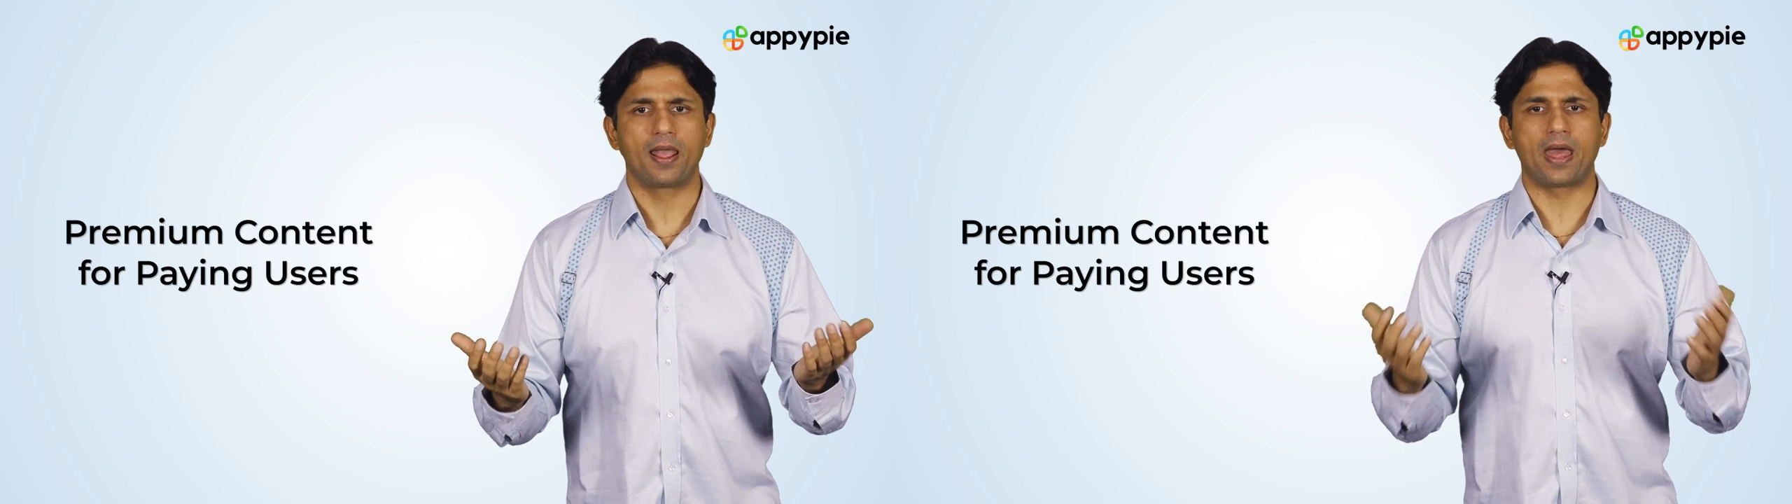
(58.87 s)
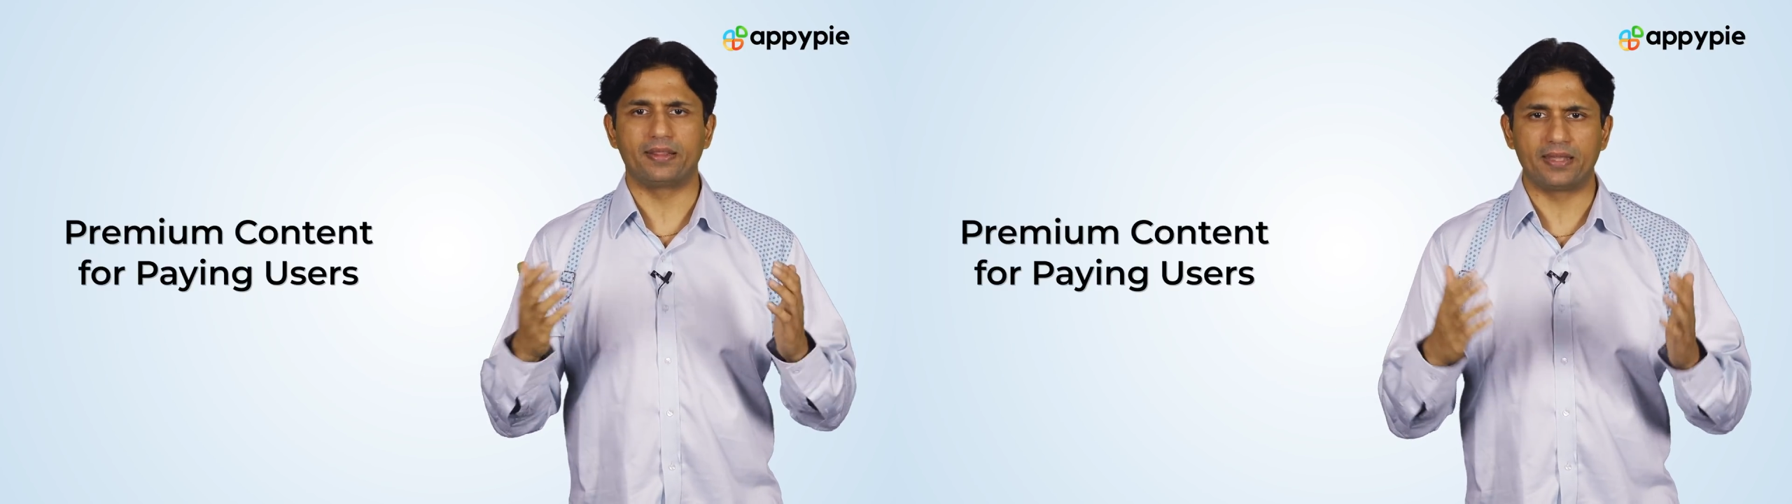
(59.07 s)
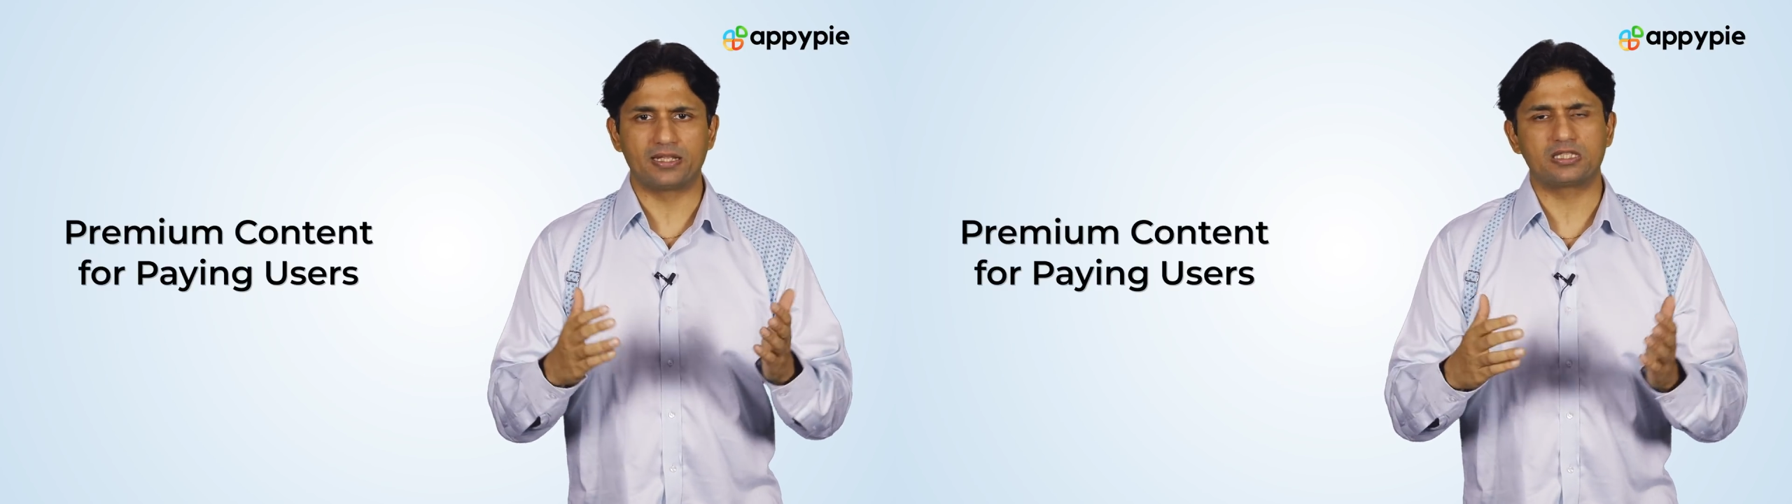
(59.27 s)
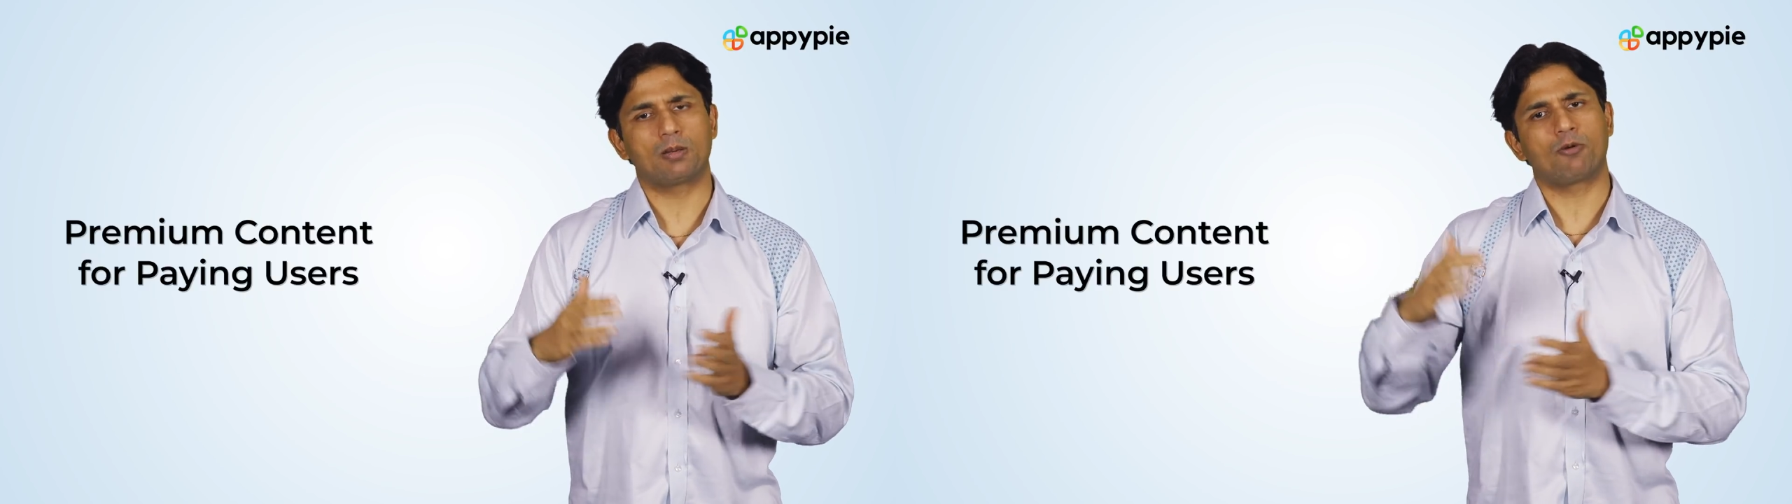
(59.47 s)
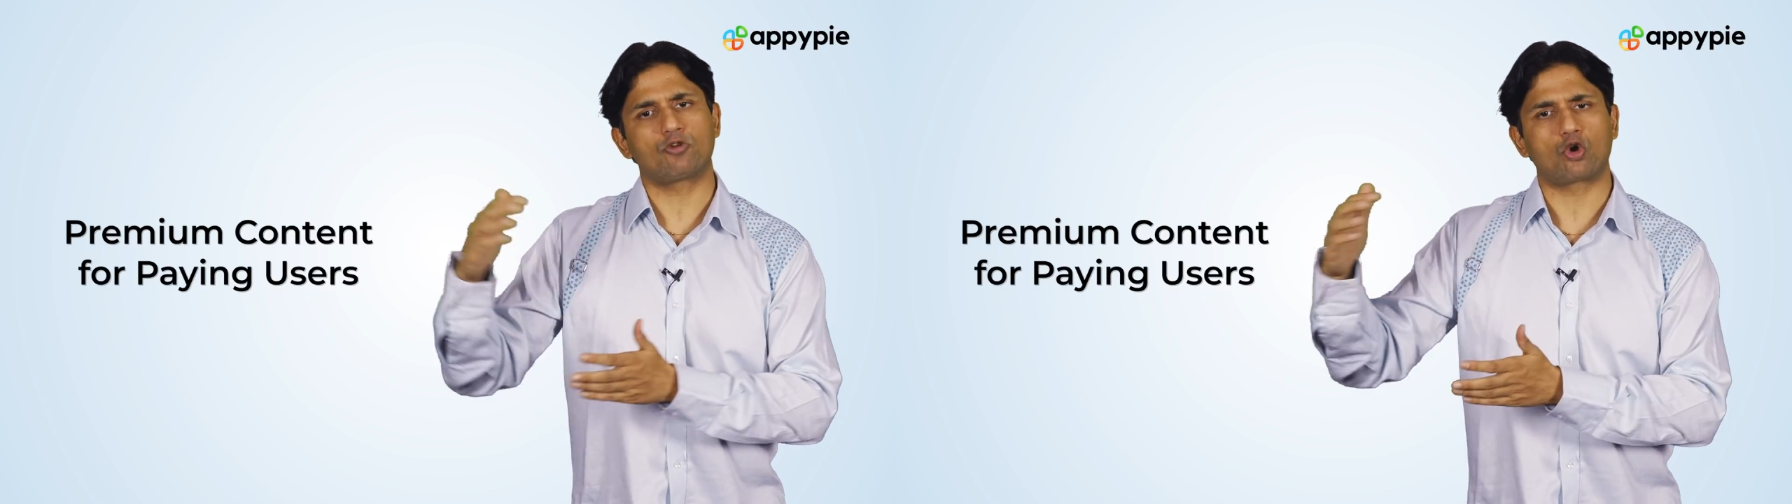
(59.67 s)
and then
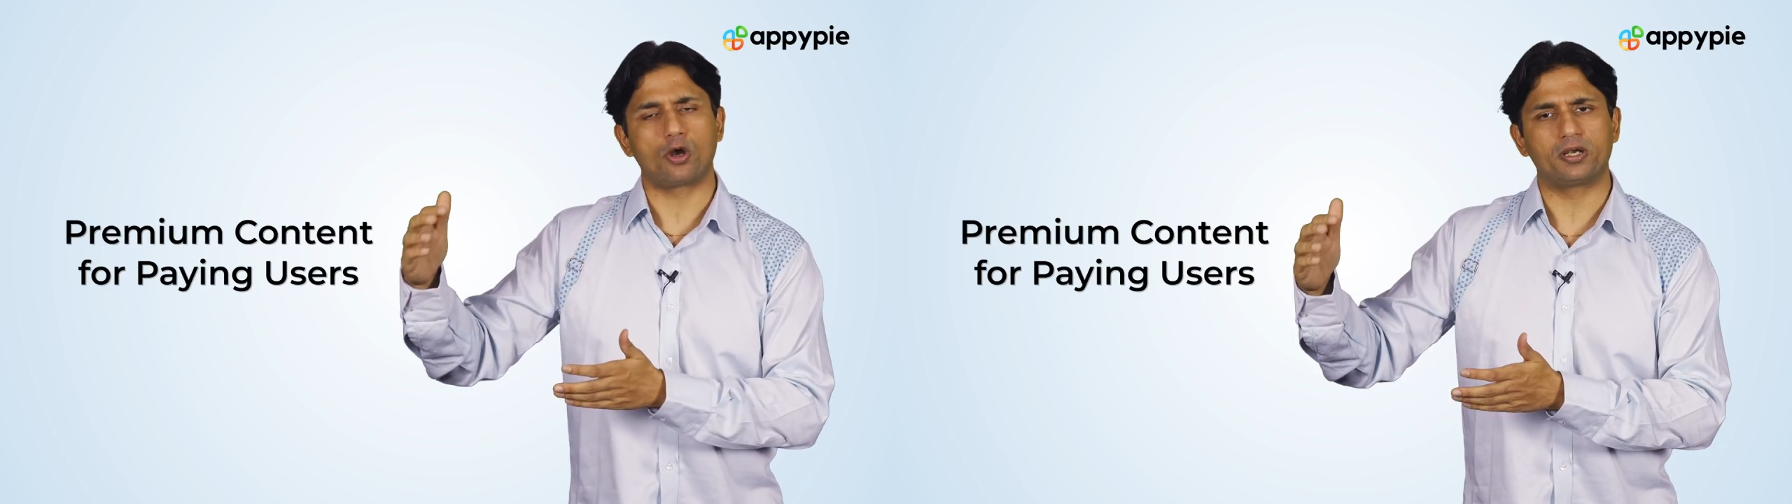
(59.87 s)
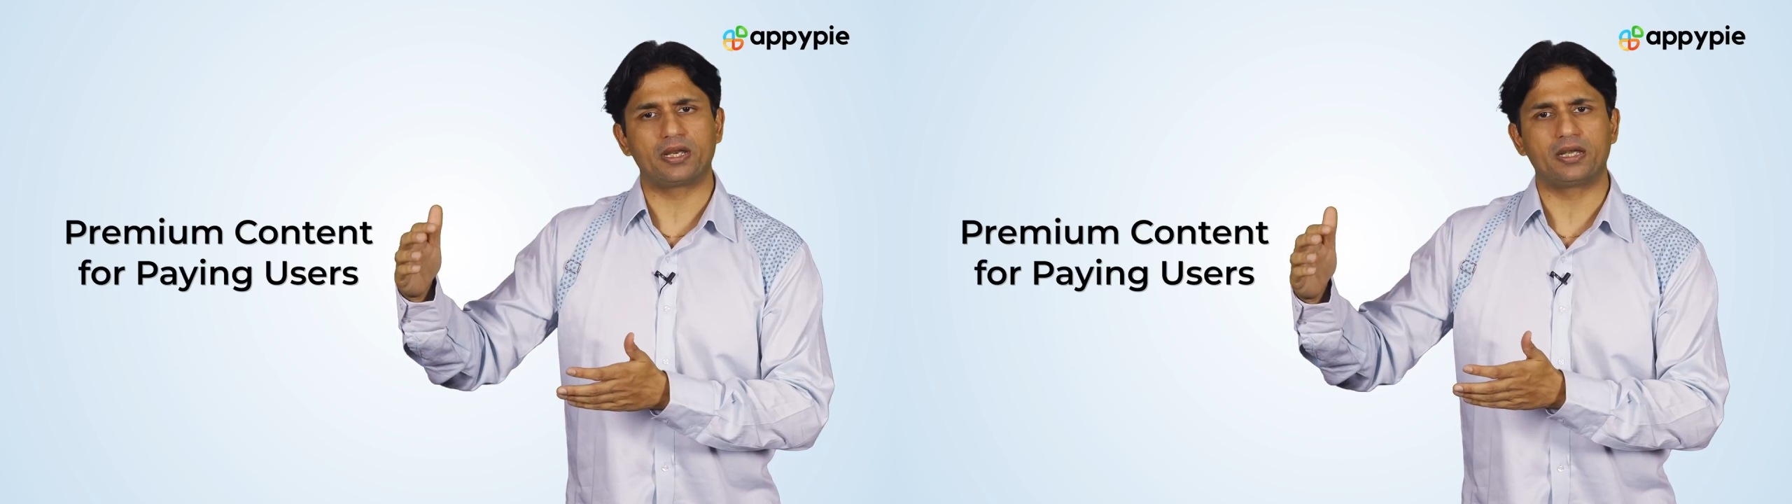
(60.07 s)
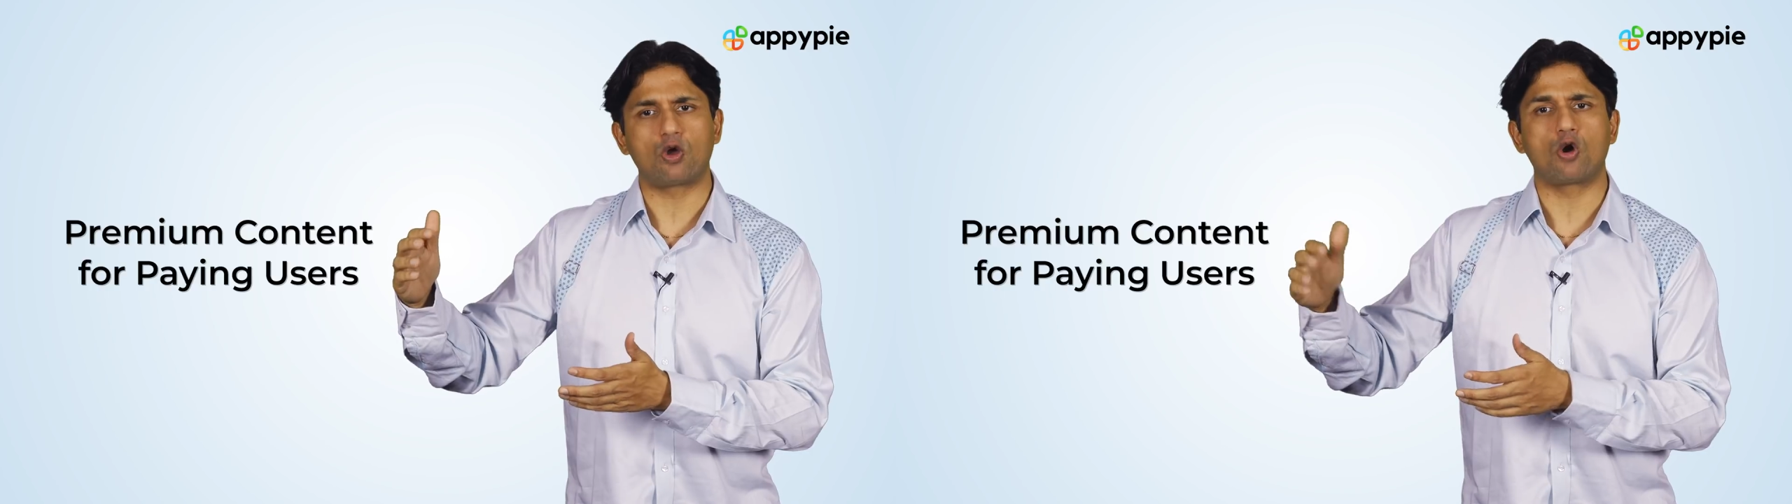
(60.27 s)
some of the content